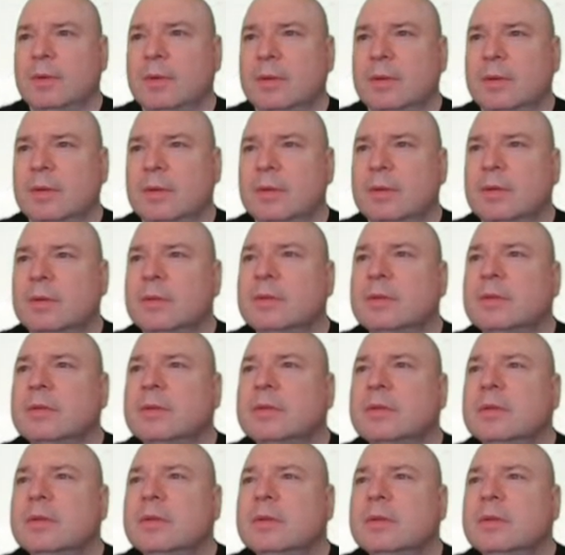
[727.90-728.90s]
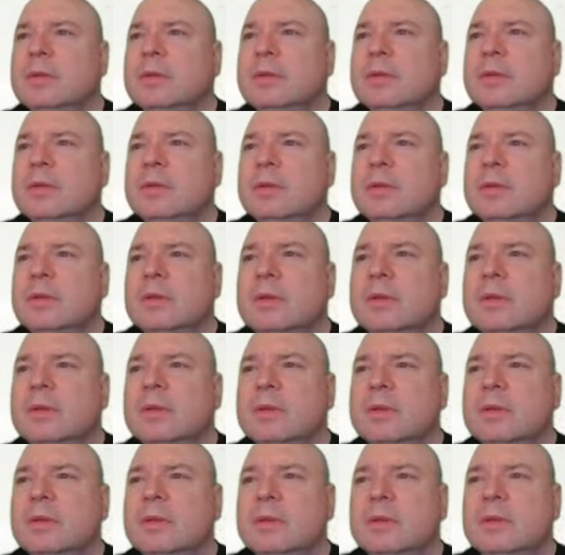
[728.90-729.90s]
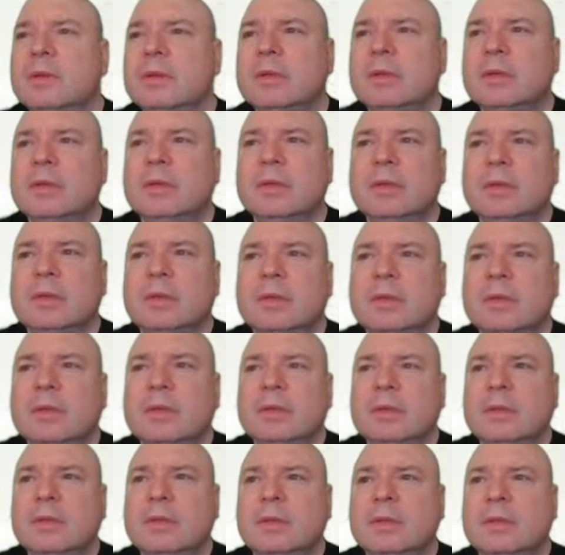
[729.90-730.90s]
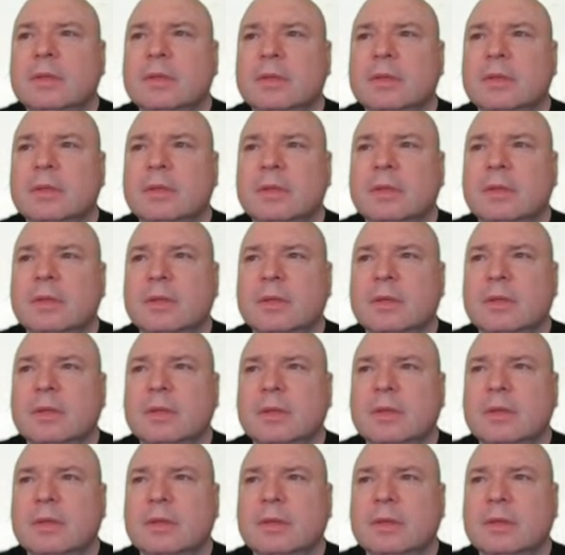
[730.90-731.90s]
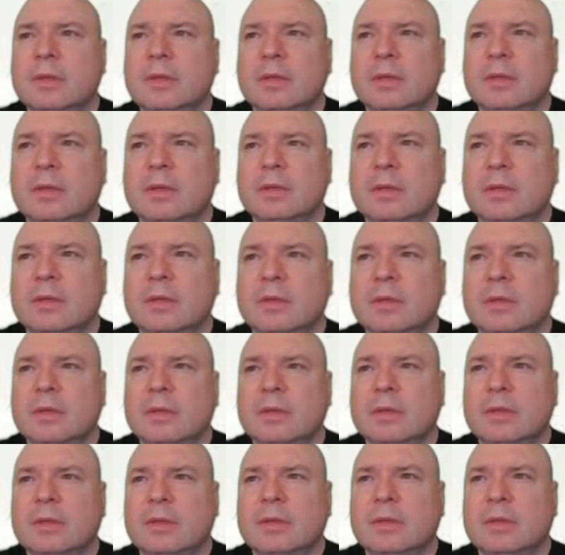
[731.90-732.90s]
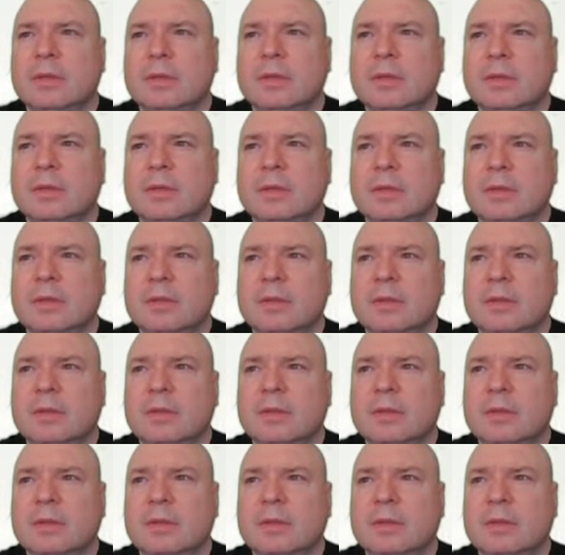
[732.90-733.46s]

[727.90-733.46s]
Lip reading: (silence)